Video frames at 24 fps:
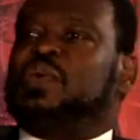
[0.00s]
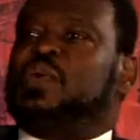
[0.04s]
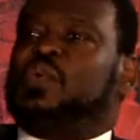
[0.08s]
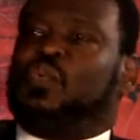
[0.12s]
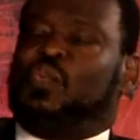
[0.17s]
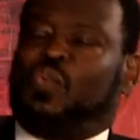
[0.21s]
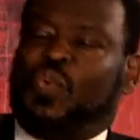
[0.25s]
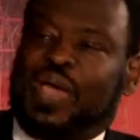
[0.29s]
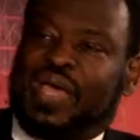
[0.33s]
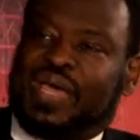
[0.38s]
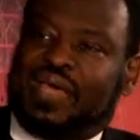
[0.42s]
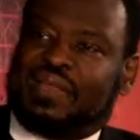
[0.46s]

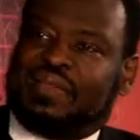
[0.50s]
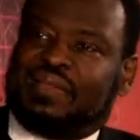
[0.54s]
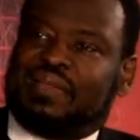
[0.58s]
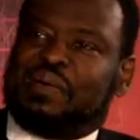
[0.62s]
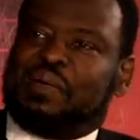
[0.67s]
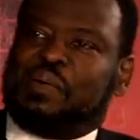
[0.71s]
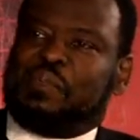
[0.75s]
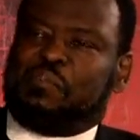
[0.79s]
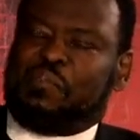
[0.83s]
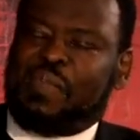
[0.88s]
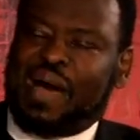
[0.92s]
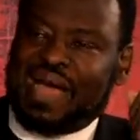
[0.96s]
When
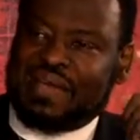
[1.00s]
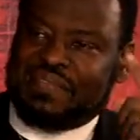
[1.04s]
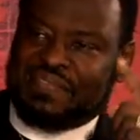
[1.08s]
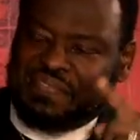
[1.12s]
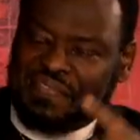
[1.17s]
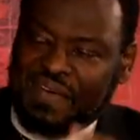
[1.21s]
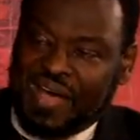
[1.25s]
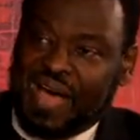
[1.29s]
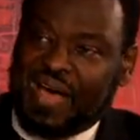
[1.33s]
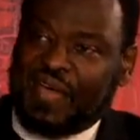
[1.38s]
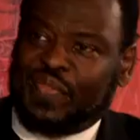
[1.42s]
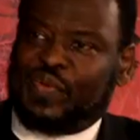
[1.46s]
my
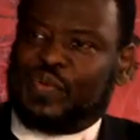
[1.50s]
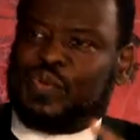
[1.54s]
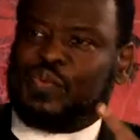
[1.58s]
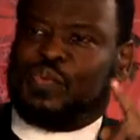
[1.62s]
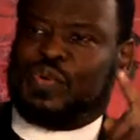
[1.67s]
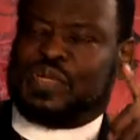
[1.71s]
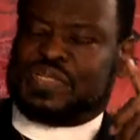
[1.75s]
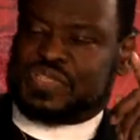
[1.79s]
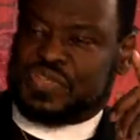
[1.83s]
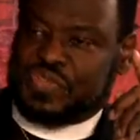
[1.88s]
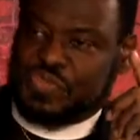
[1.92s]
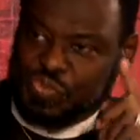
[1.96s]
father
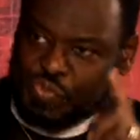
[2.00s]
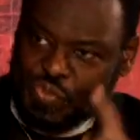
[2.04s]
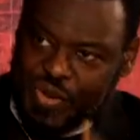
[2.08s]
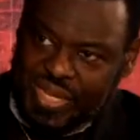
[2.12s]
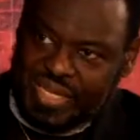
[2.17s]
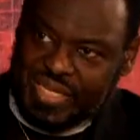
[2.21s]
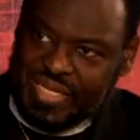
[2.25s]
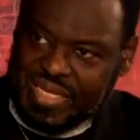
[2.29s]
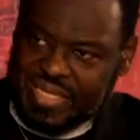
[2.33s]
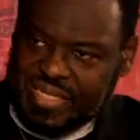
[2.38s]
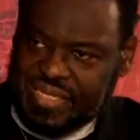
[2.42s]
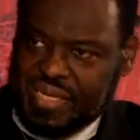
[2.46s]
was
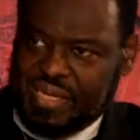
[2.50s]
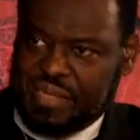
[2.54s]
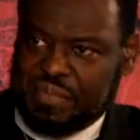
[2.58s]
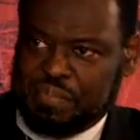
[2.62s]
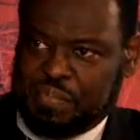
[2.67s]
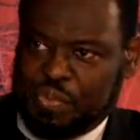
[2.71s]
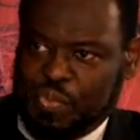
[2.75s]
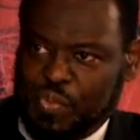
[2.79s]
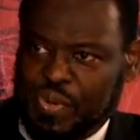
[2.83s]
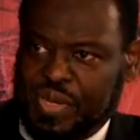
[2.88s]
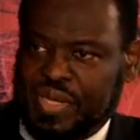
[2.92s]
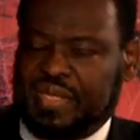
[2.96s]
threatened at
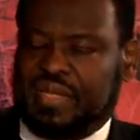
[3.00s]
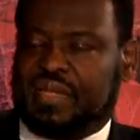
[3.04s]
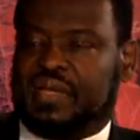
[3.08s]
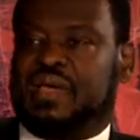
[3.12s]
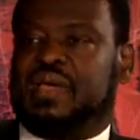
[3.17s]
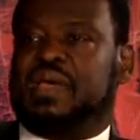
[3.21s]
gunpoint,